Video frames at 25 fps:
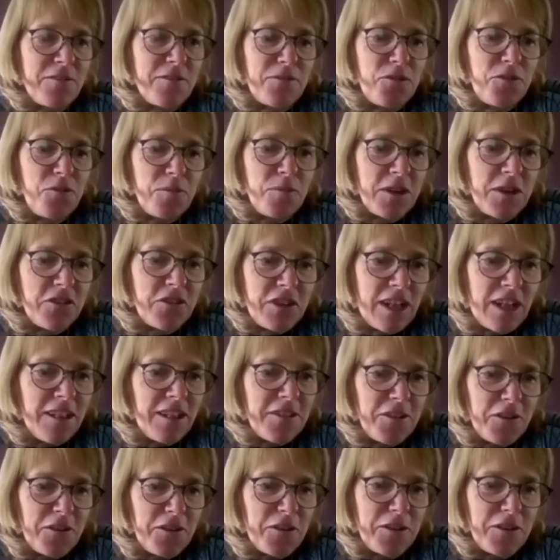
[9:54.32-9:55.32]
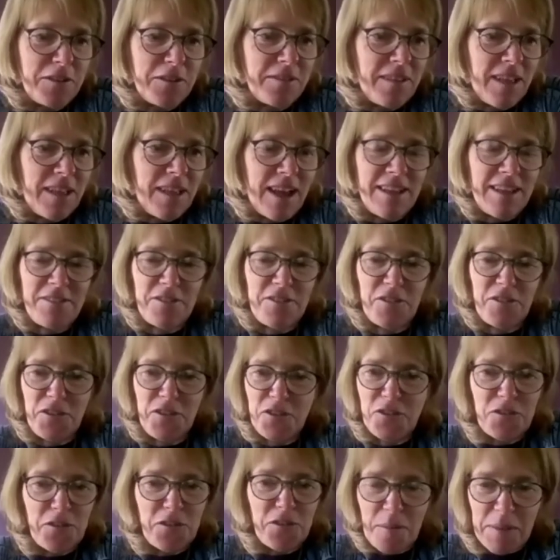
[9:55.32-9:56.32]
too much alcohol has on
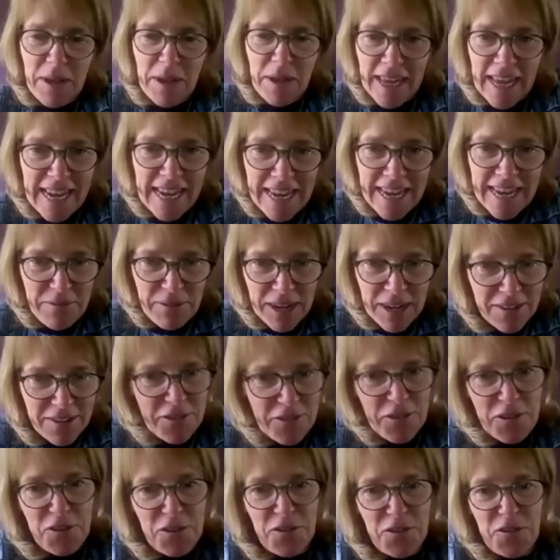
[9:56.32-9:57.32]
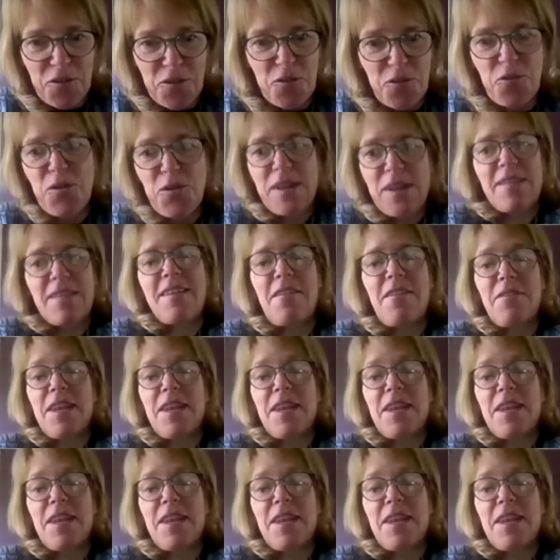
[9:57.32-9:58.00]
your stomach anyway. So you know yes. it's having.